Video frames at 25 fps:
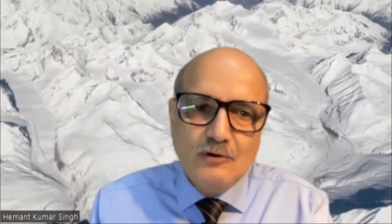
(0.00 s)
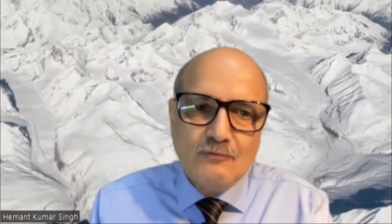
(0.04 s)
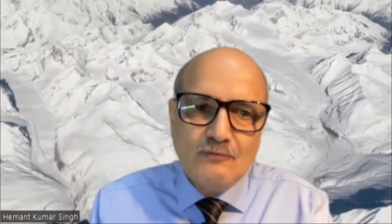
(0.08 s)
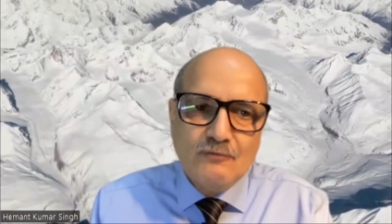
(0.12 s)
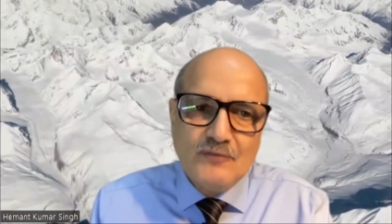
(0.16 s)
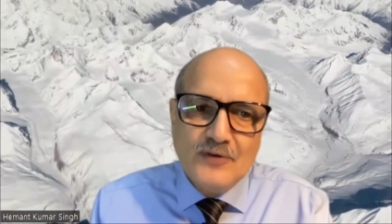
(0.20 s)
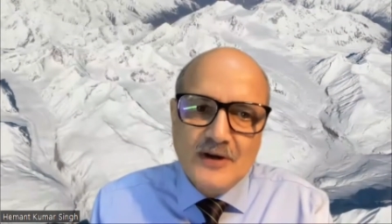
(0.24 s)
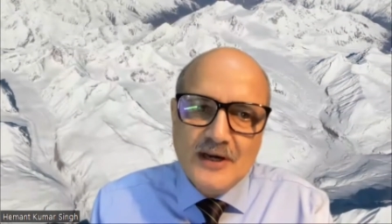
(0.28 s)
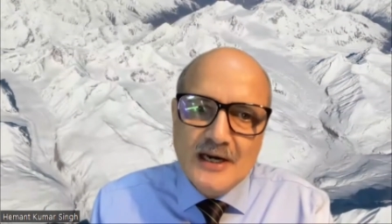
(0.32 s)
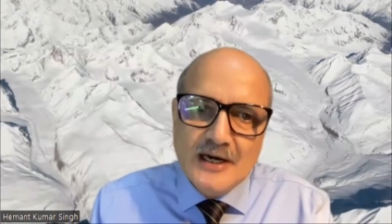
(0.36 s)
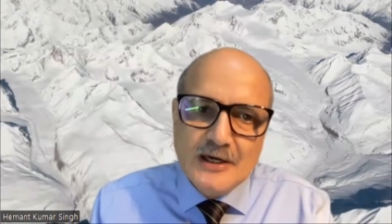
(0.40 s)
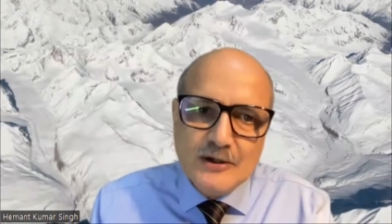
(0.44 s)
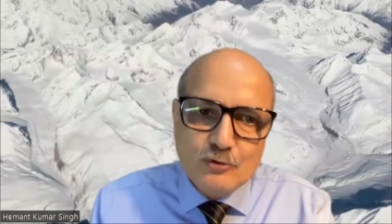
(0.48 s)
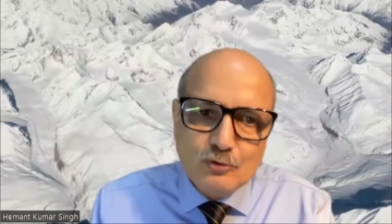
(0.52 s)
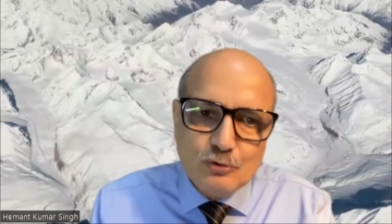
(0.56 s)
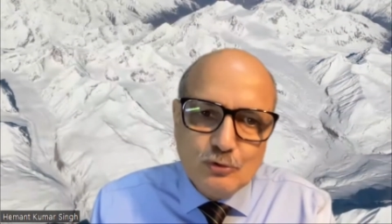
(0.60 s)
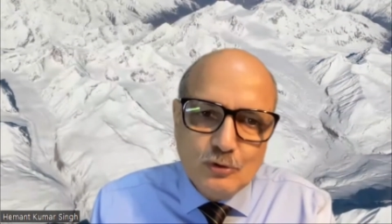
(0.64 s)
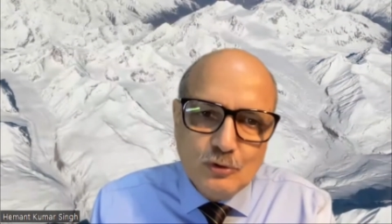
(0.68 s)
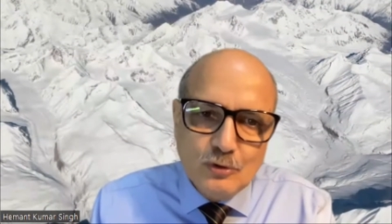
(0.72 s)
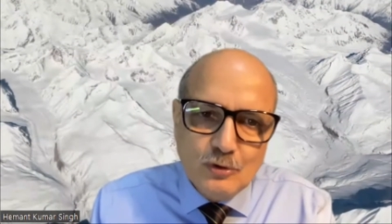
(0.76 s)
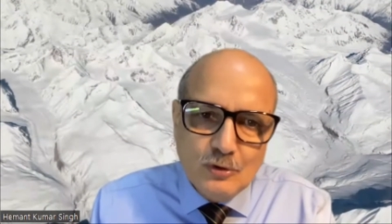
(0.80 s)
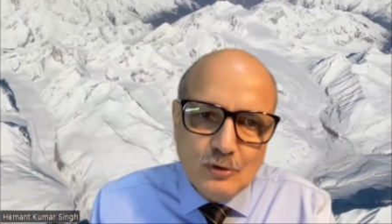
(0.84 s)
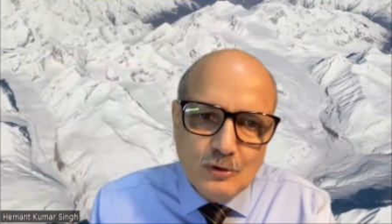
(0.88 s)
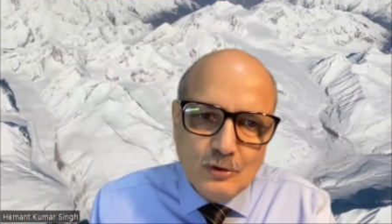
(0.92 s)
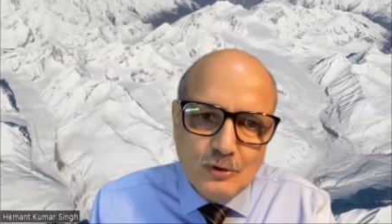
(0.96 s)
I know
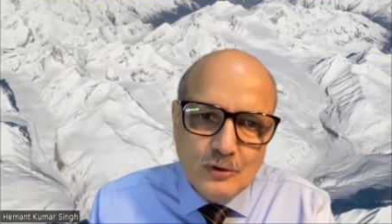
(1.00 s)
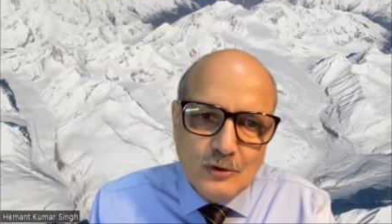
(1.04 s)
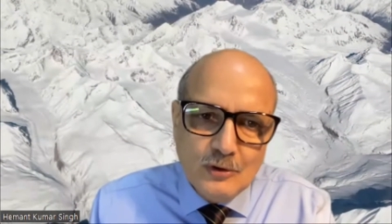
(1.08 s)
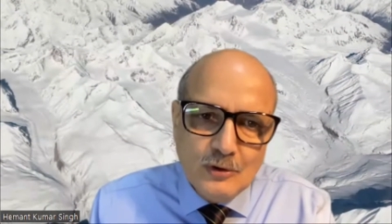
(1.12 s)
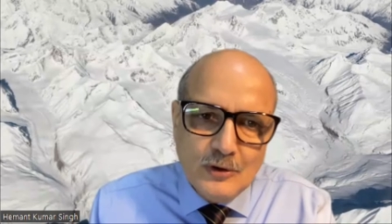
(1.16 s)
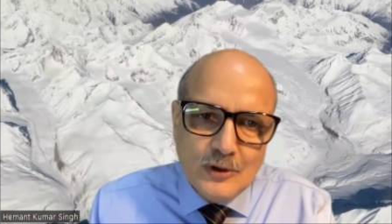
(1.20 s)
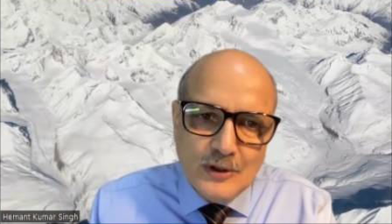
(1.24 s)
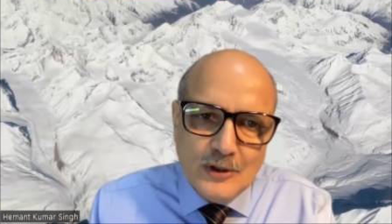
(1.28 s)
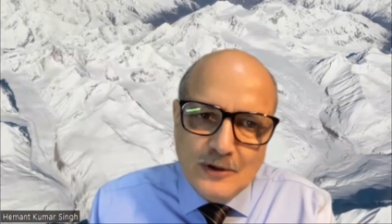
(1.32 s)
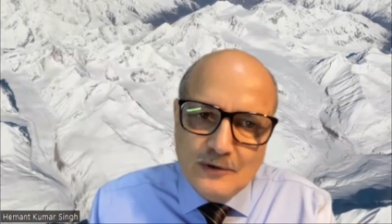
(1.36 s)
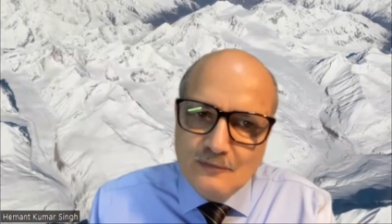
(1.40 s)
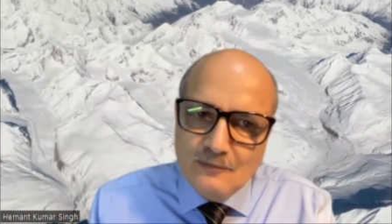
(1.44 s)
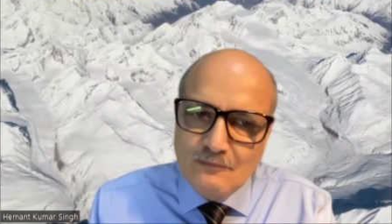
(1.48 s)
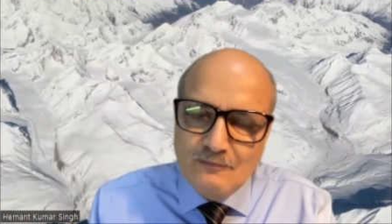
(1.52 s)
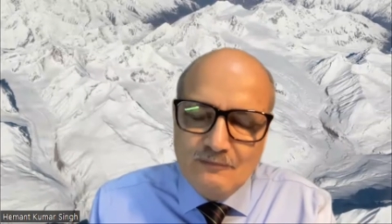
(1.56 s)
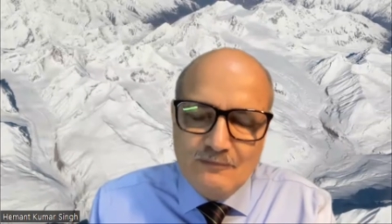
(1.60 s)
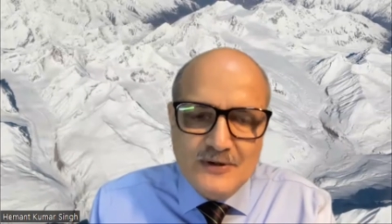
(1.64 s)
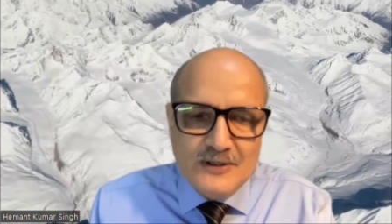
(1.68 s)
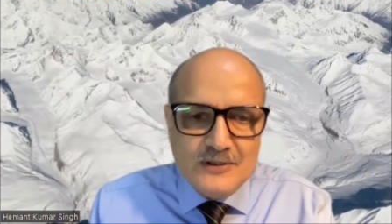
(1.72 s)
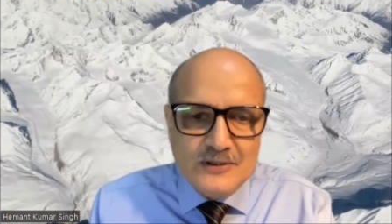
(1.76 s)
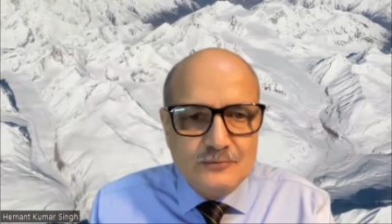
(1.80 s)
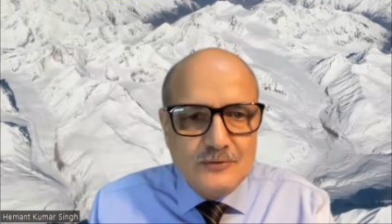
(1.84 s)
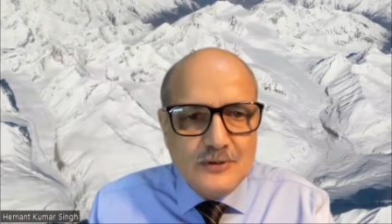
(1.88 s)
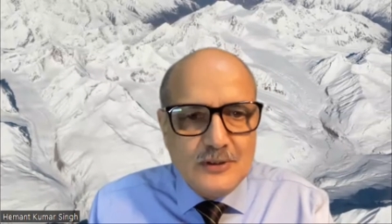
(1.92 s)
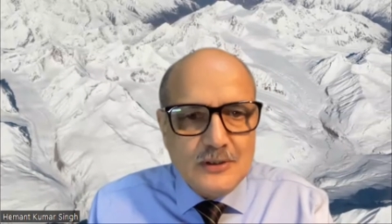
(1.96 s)
where to go,
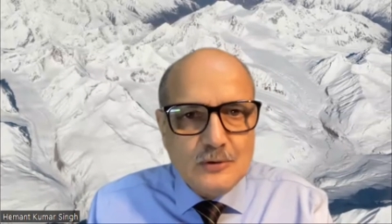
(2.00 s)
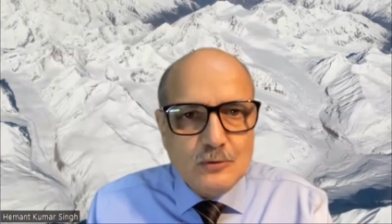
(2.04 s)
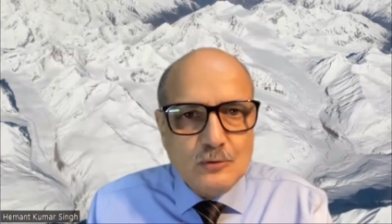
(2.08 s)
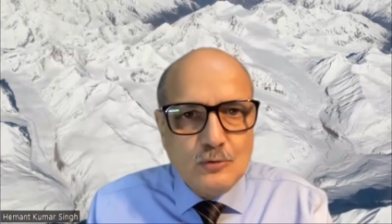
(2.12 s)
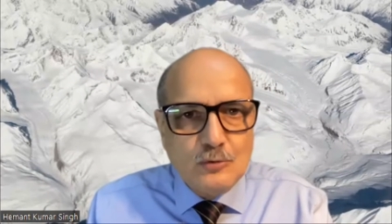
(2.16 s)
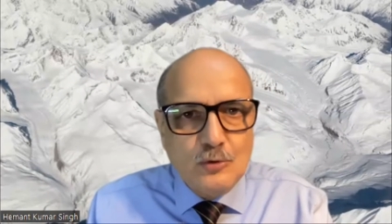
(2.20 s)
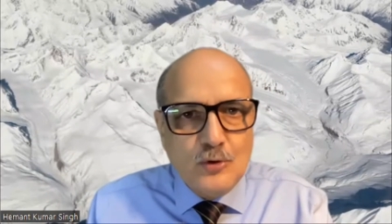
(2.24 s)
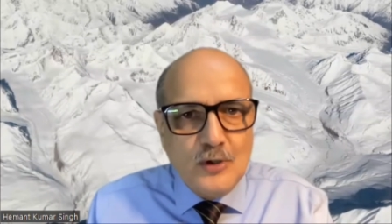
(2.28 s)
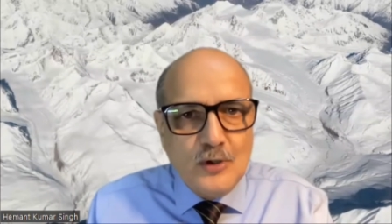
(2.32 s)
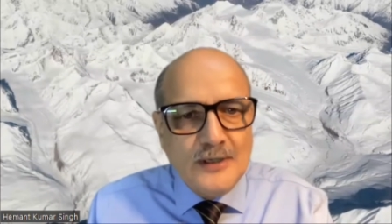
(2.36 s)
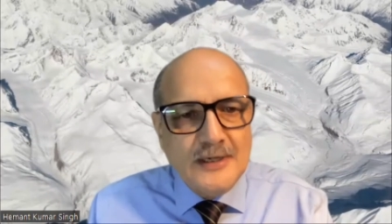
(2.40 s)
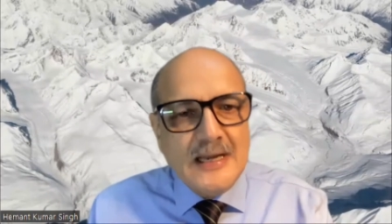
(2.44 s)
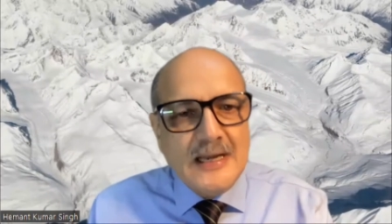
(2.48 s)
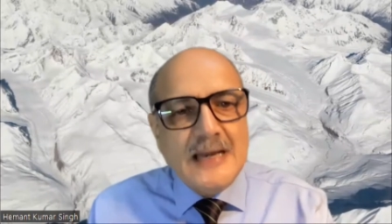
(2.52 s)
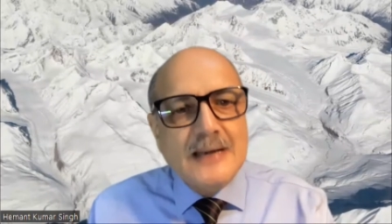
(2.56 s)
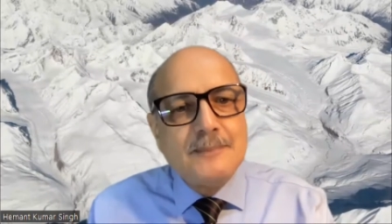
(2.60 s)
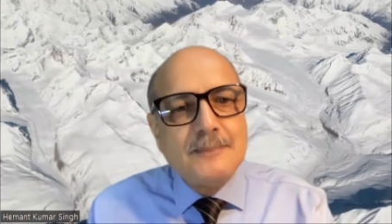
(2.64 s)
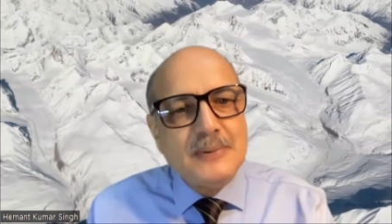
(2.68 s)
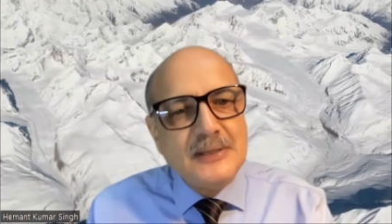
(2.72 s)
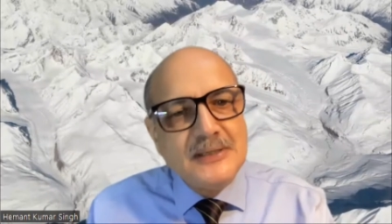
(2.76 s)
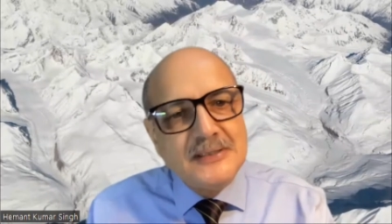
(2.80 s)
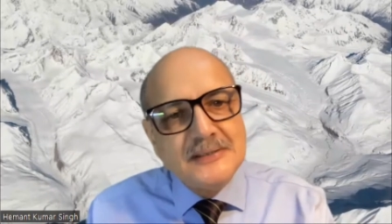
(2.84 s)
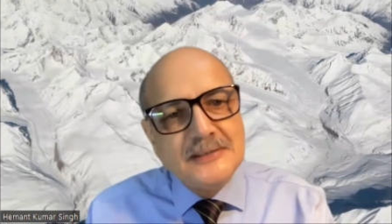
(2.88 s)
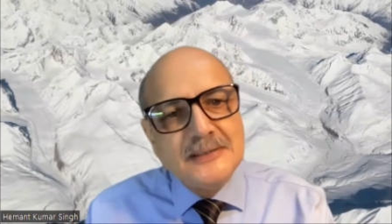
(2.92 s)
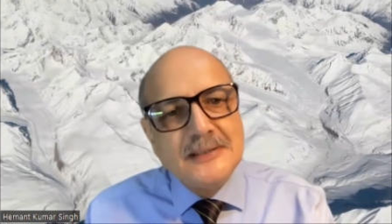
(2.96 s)
which way to go,
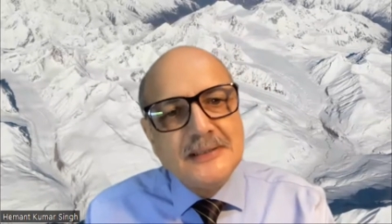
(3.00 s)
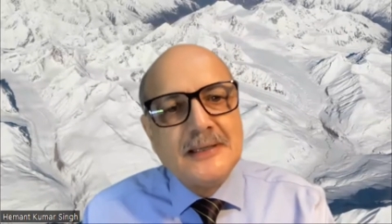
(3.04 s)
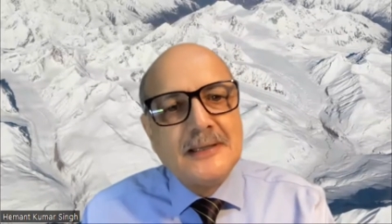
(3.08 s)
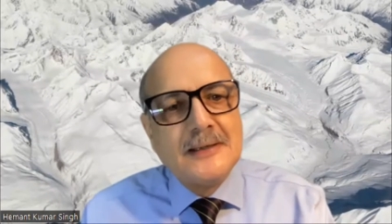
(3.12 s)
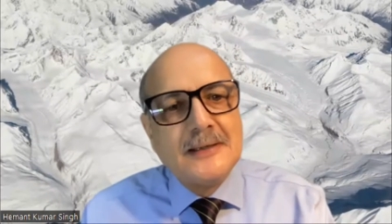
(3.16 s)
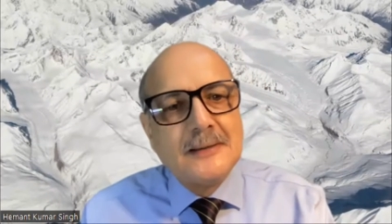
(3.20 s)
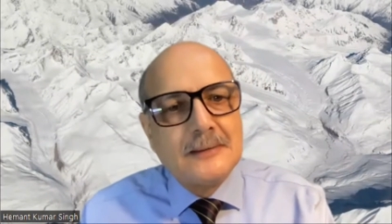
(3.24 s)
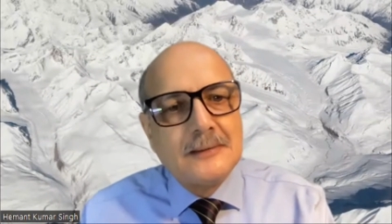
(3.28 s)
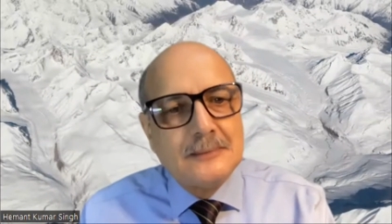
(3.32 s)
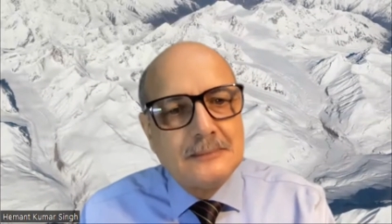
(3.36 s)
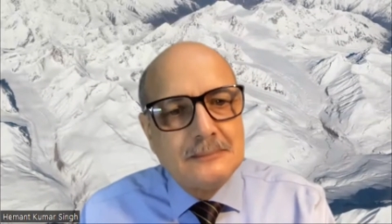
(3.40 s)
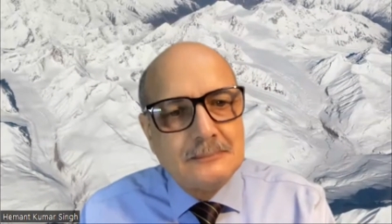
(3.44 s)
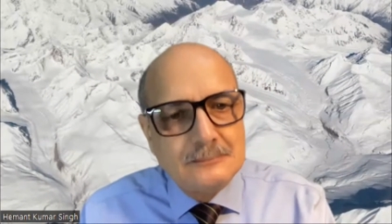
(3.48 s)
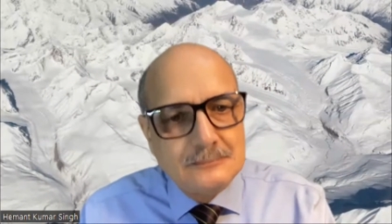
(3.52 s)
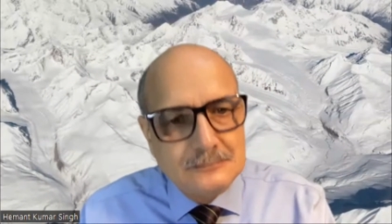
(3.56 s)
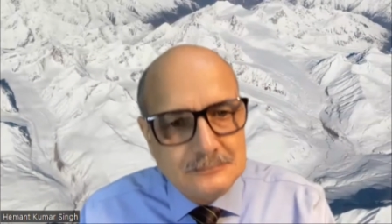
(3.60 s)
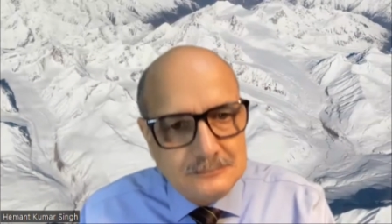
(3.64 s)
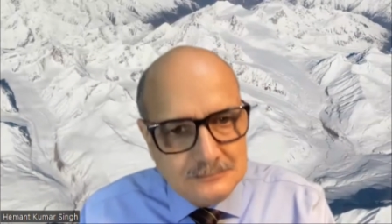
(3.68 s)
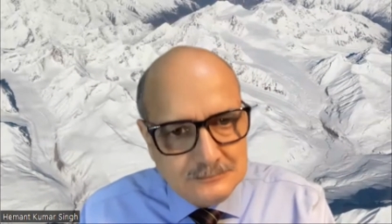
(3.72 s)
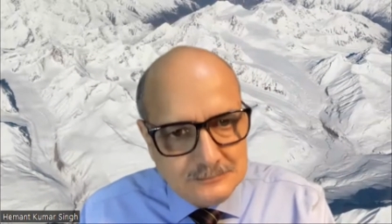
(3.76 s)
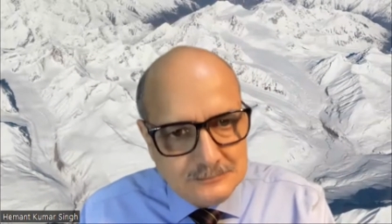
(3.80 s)
and I've been there.